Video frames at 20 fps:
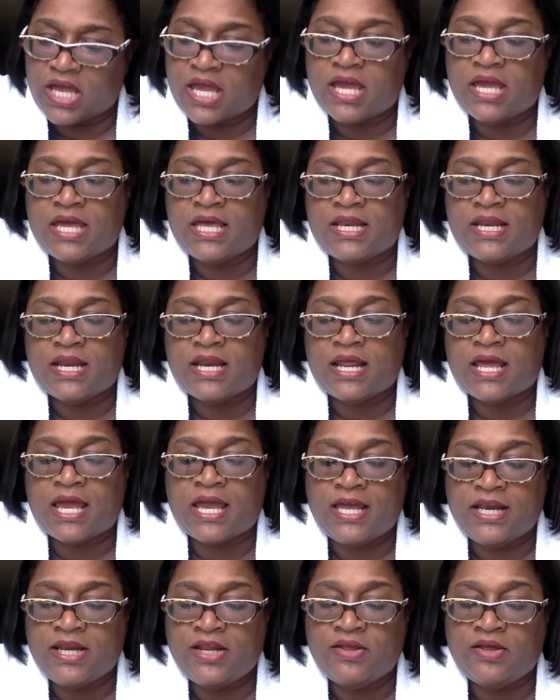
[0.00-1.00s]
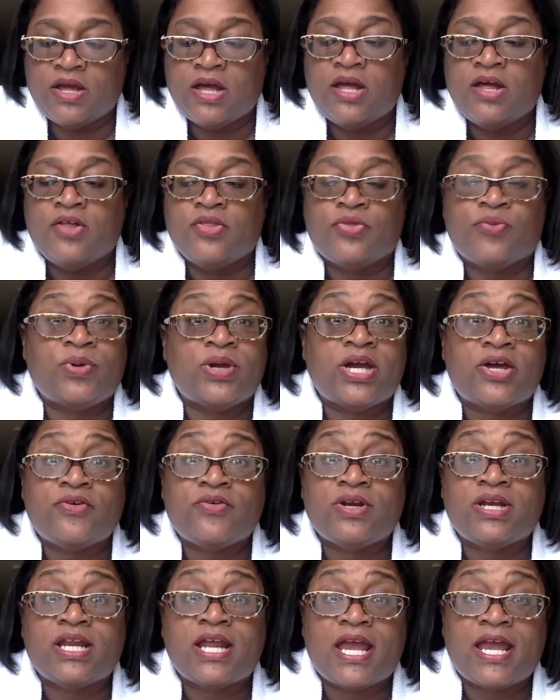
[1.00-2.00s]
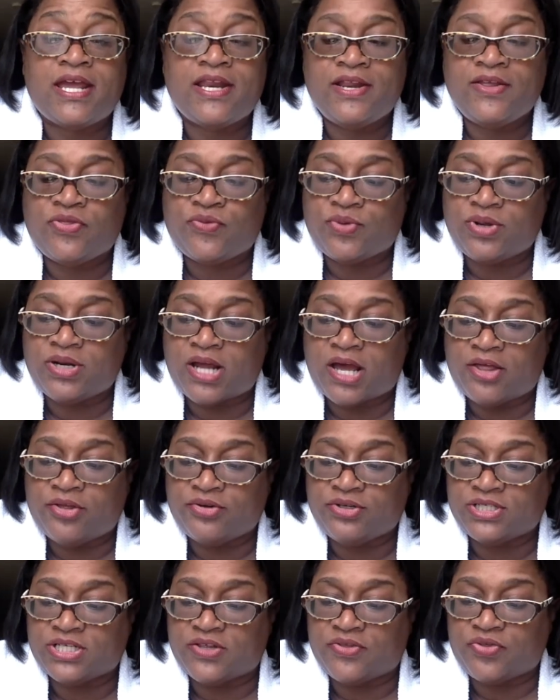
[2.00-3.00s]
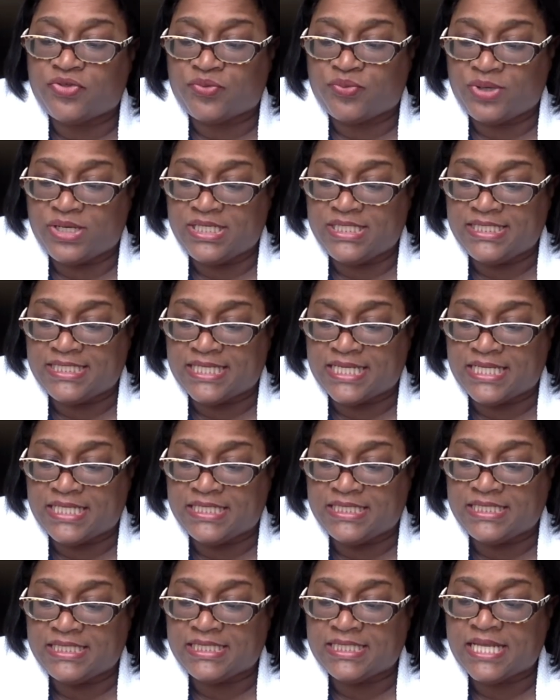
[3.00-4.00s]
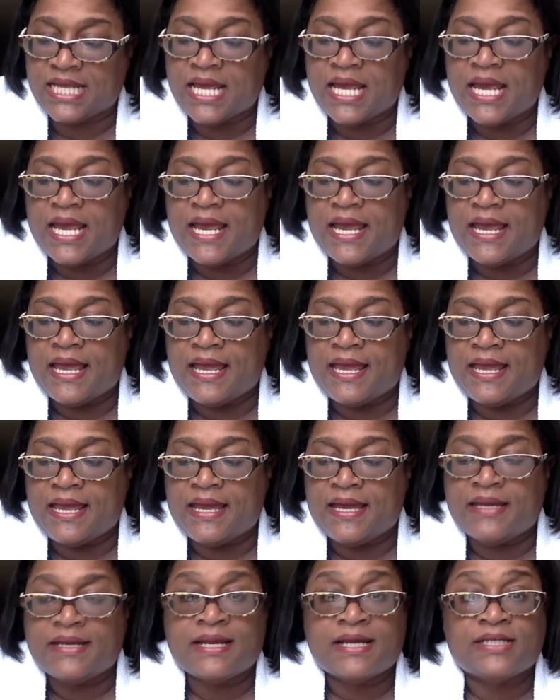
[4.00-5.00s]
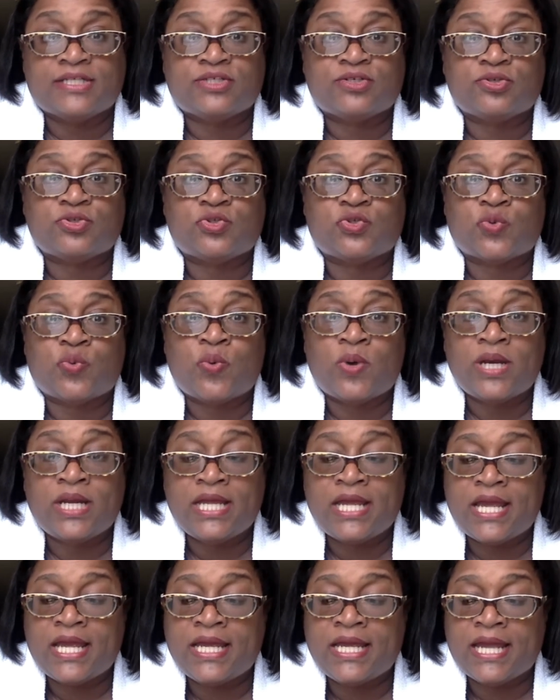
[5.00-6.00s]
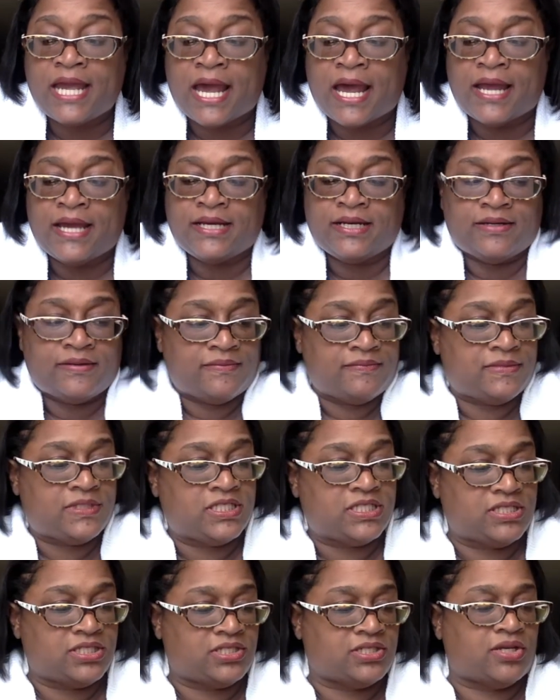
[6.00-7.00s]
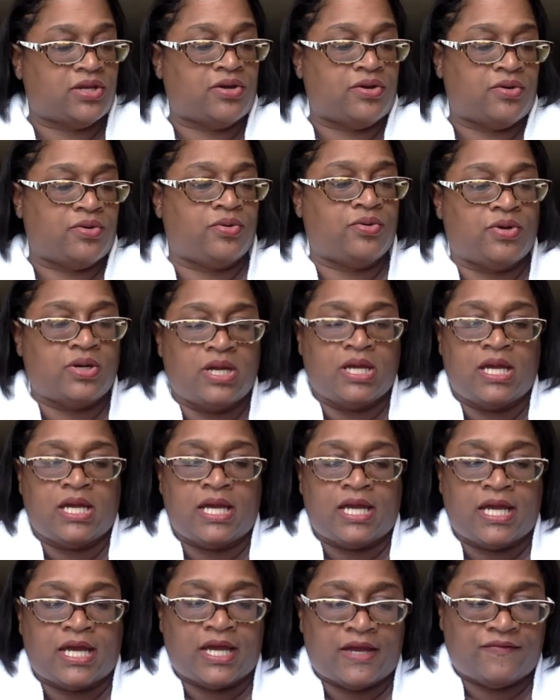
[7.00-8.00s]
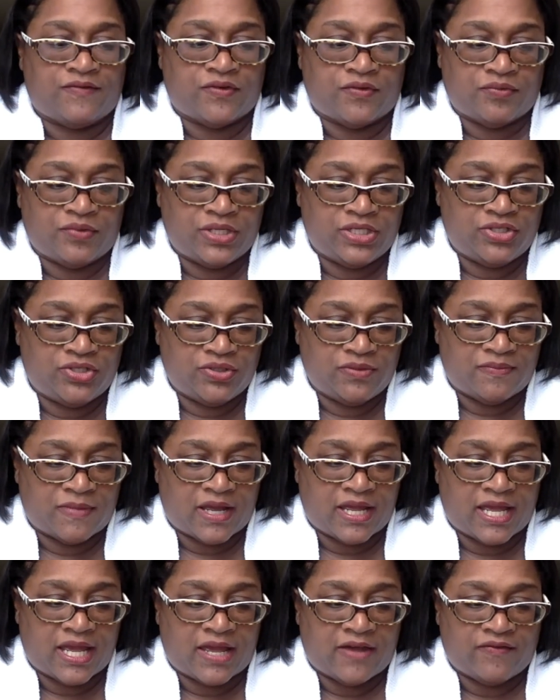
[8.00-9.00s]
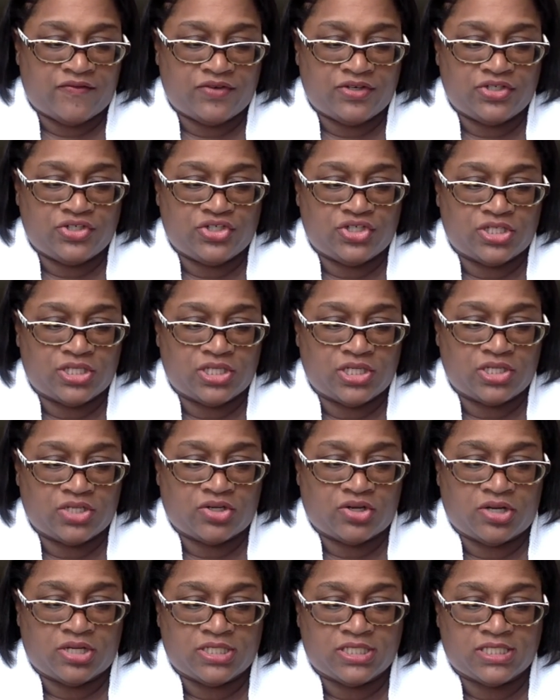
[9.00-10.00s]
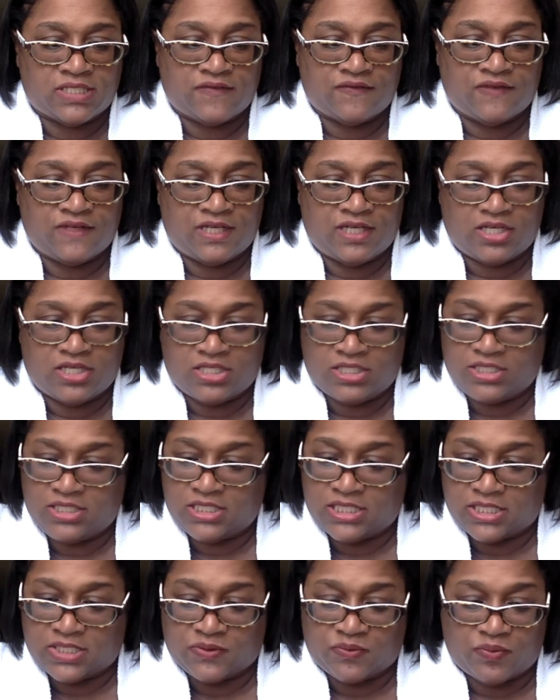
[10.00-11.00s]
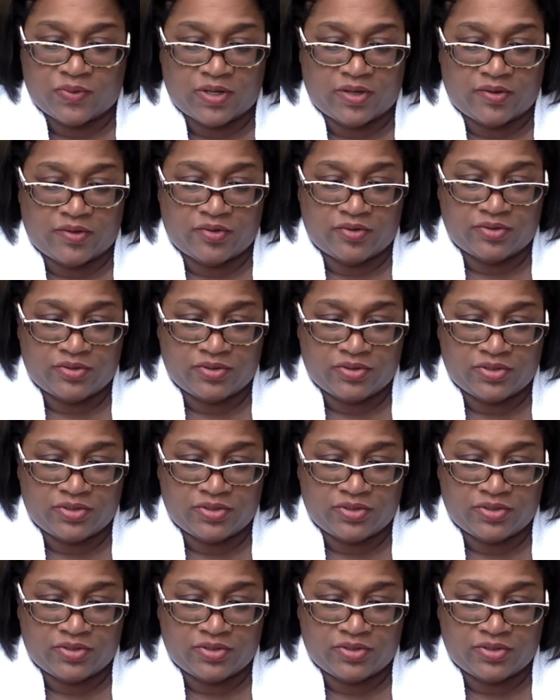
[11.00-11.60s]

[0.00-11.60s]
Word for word: and $383.03, and I sold 28 items. So I have to redo my average cost of goods as well,